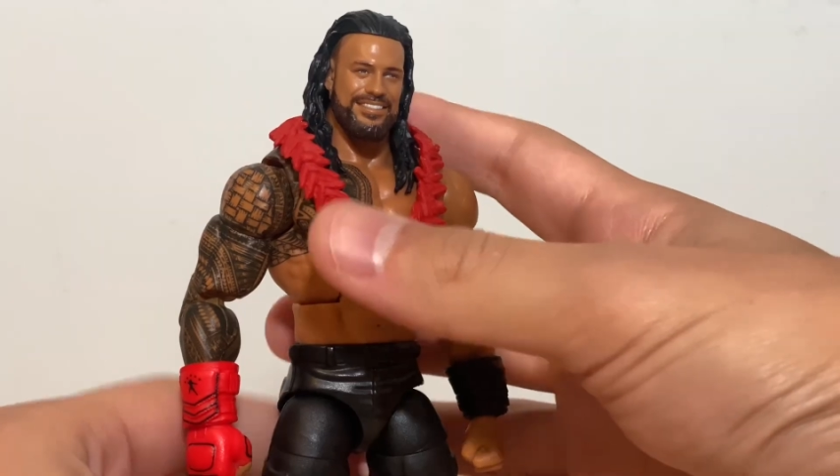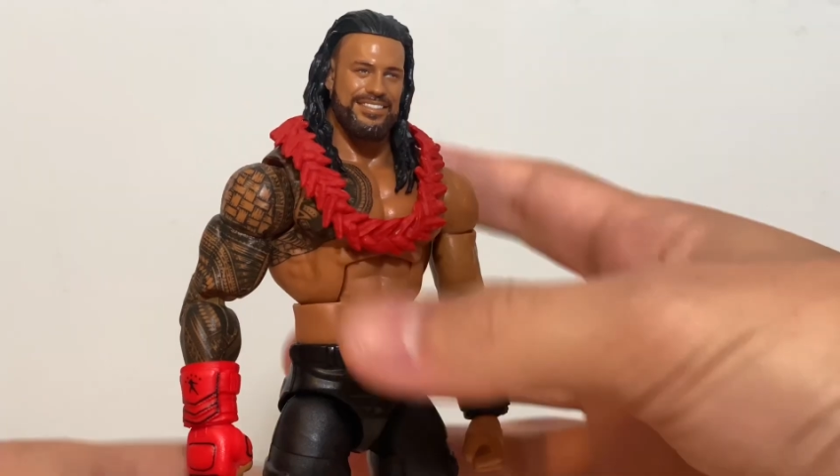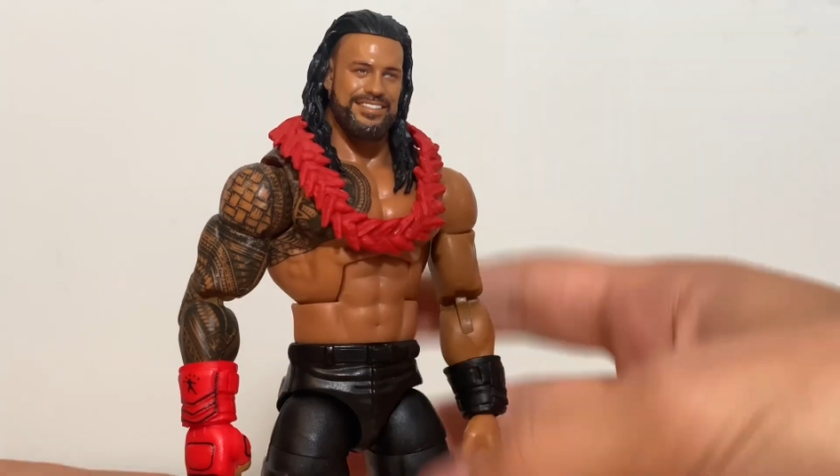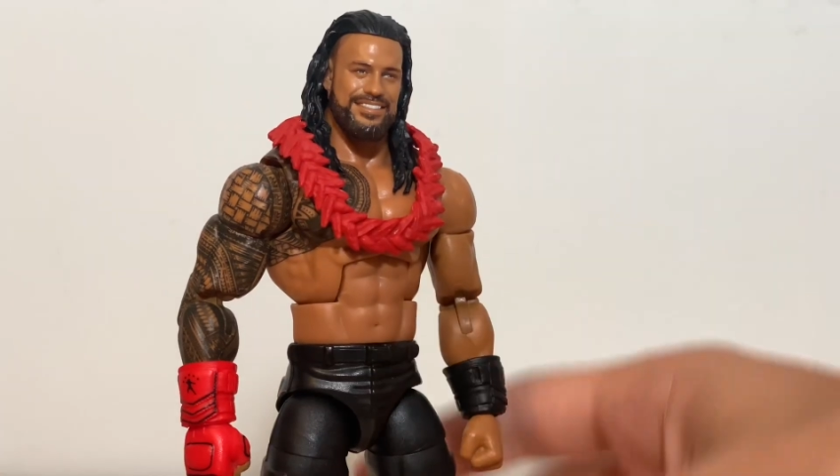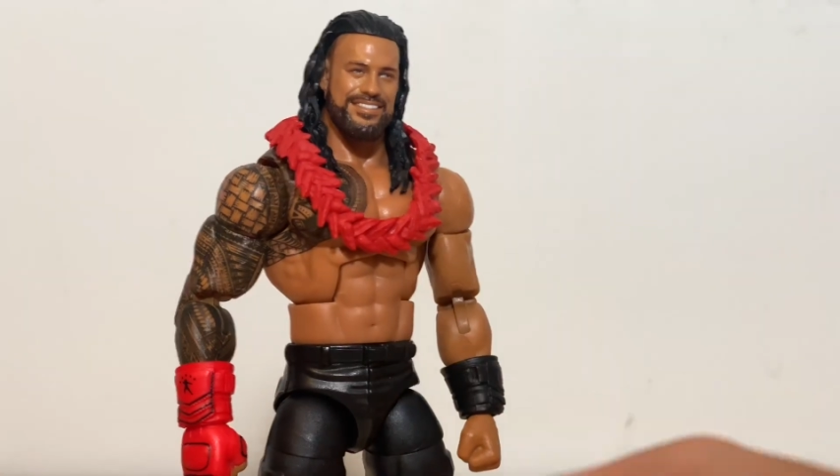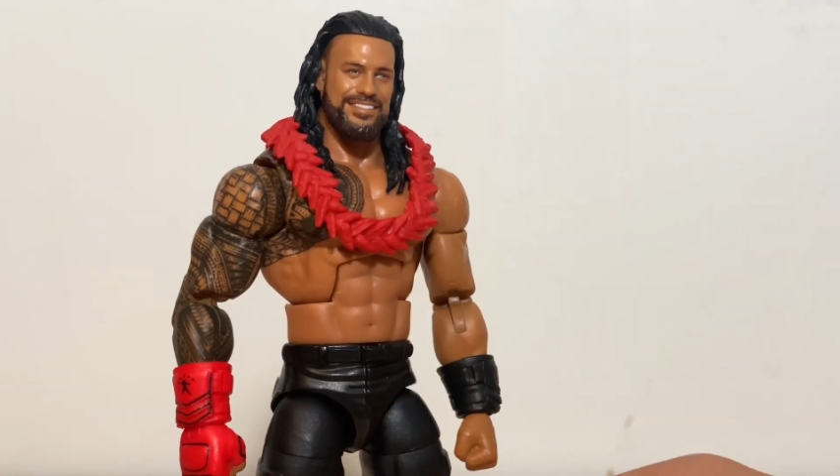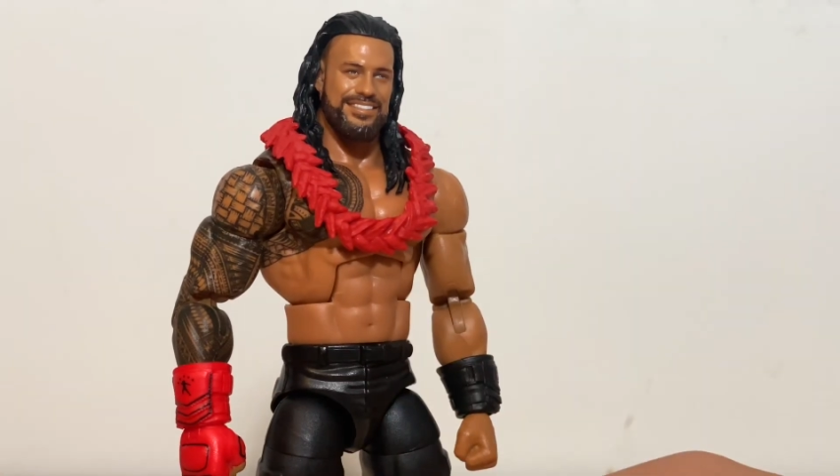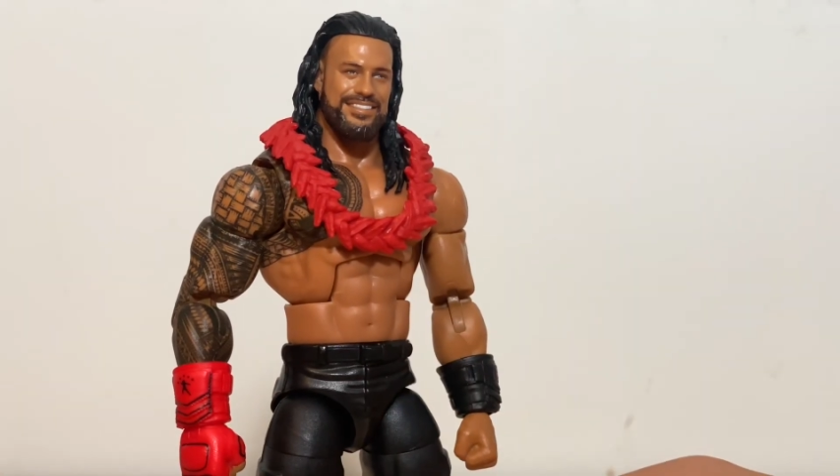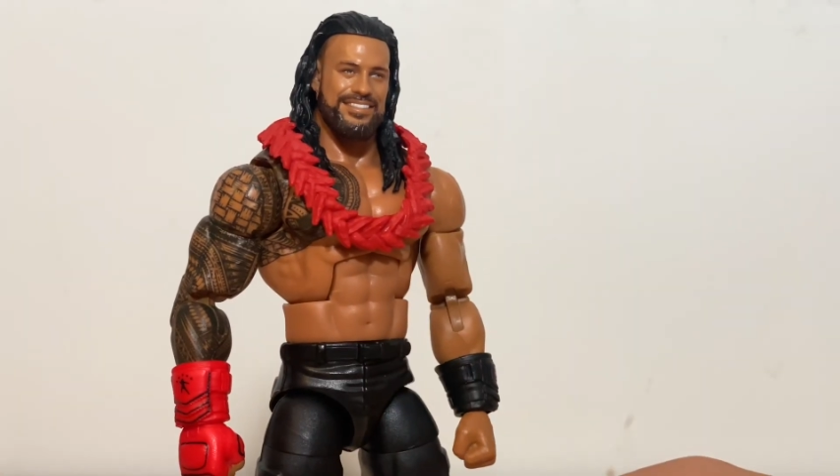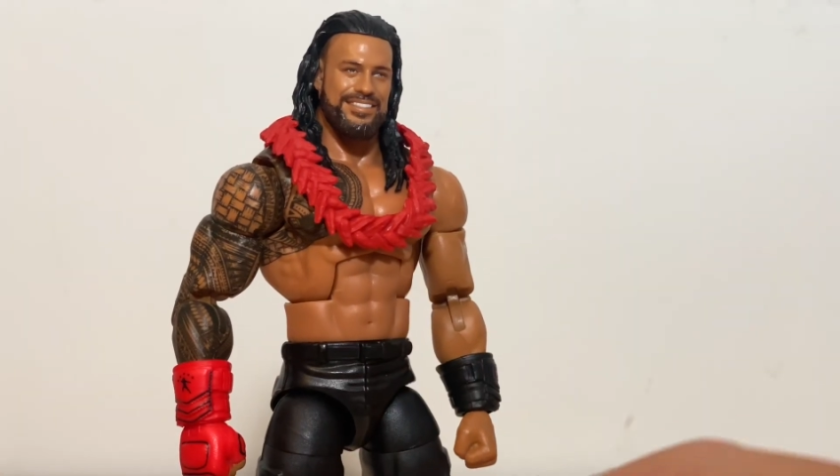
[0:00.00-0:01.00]
and it
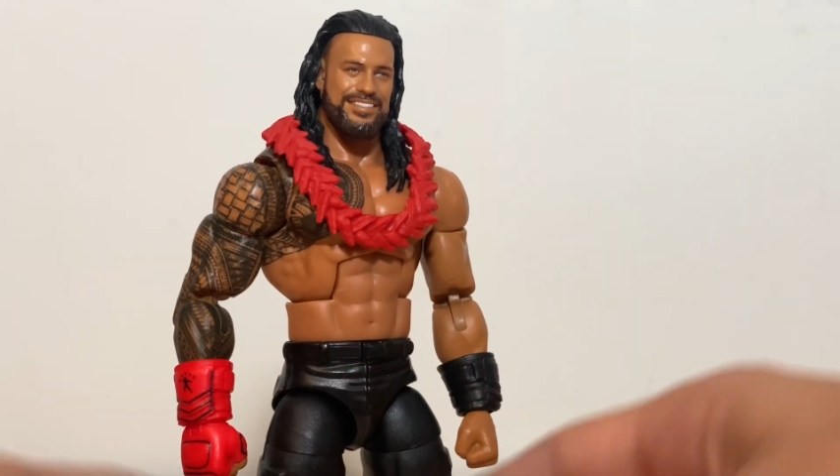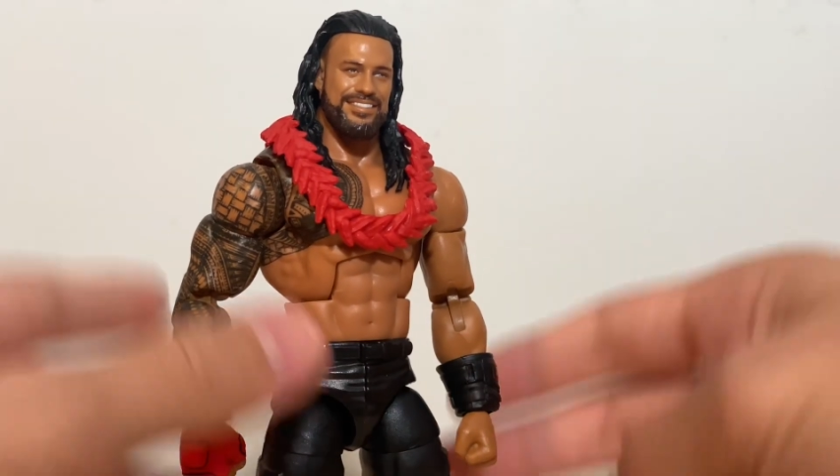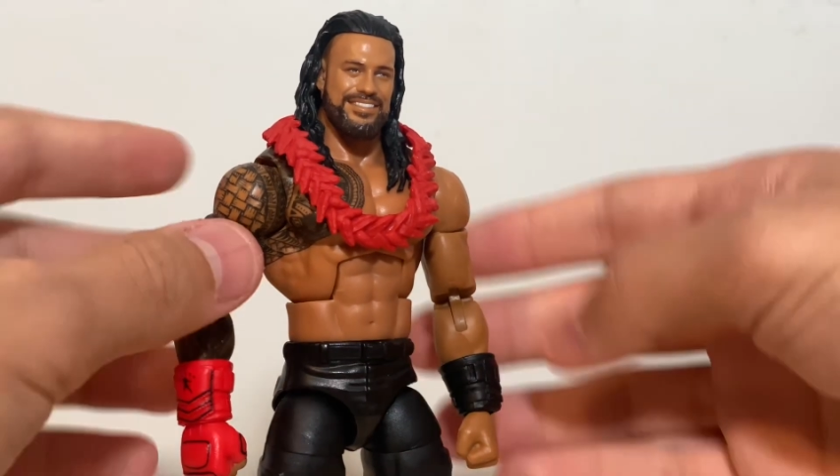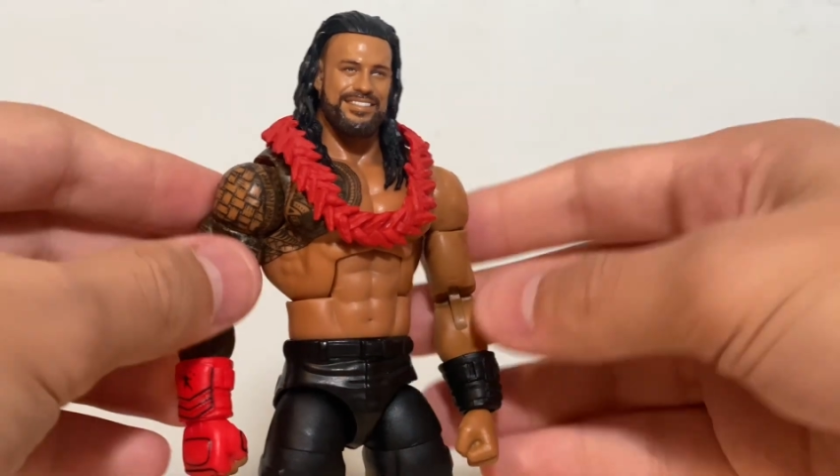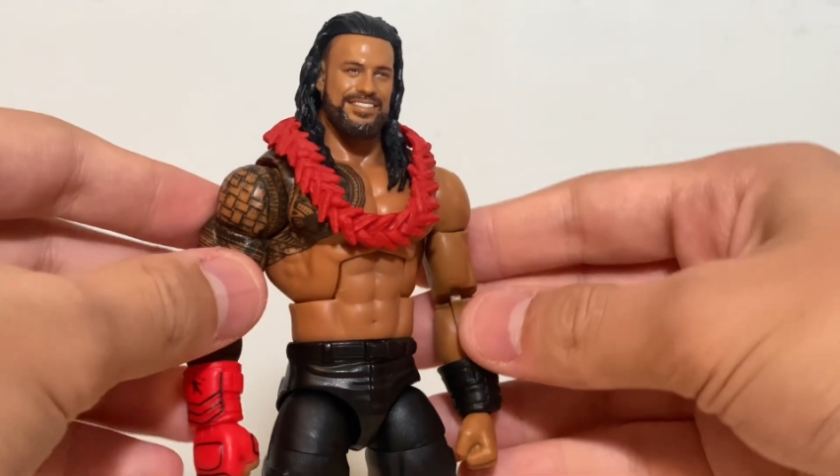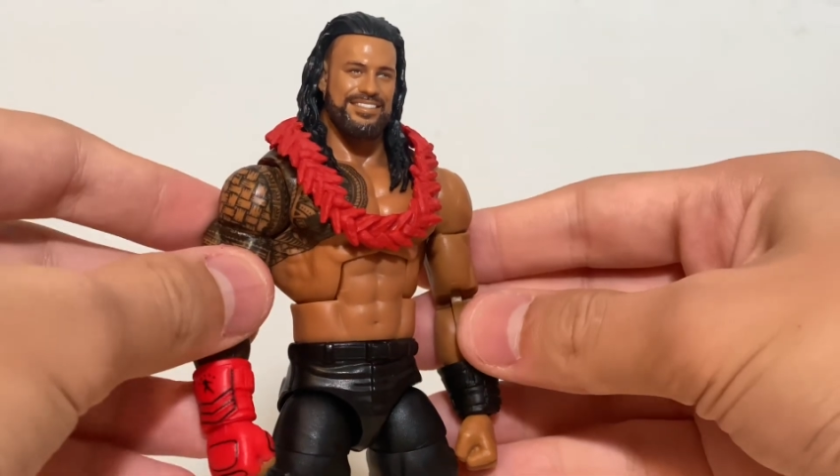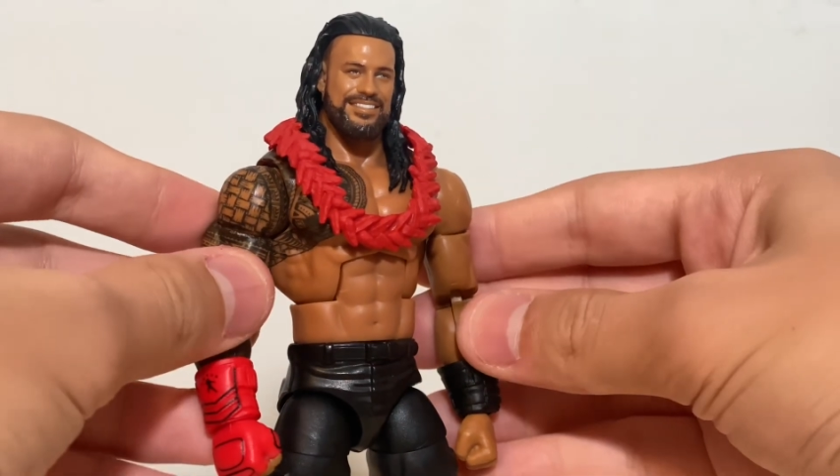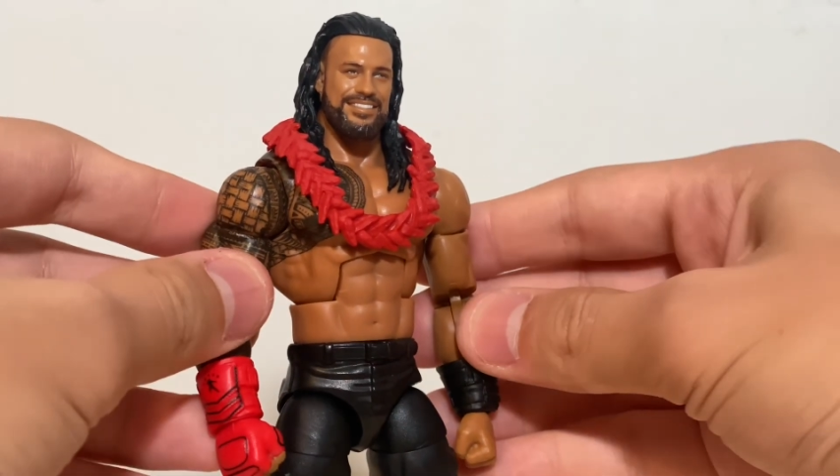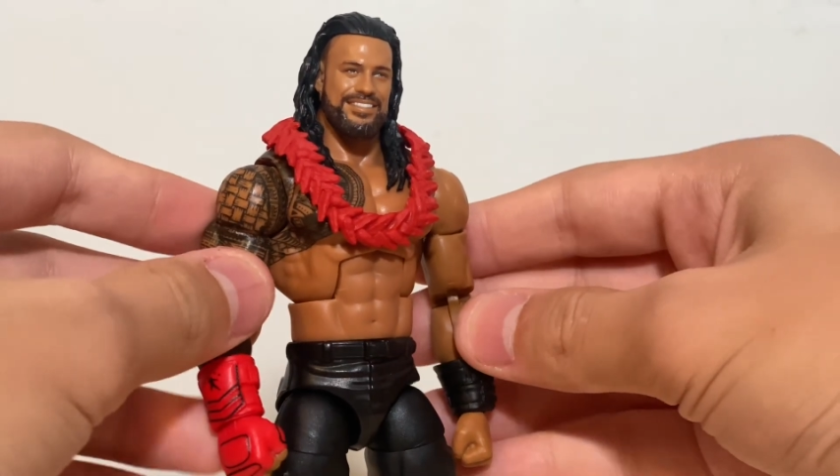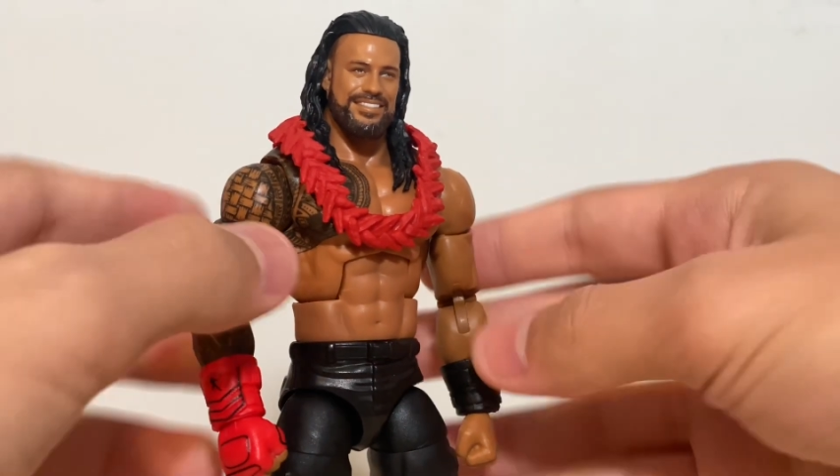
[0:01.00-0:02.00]

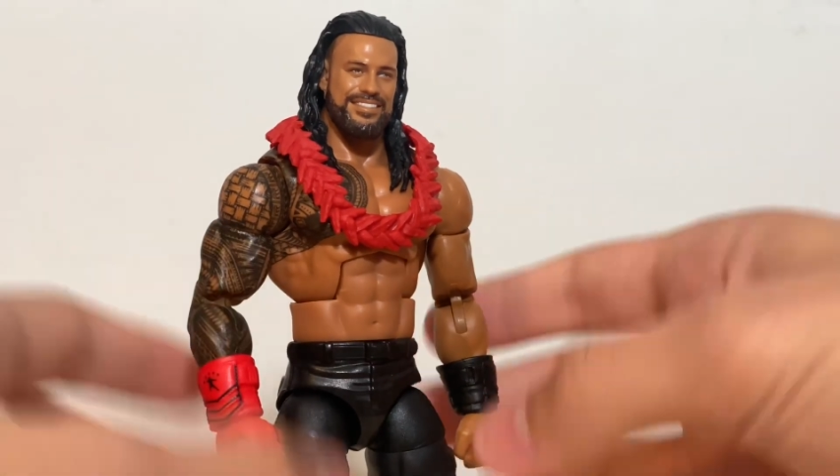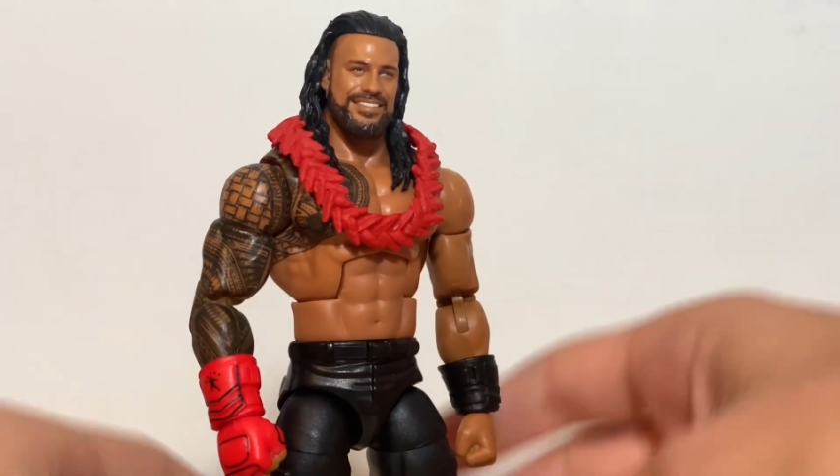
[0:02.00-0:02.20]
didn't fit the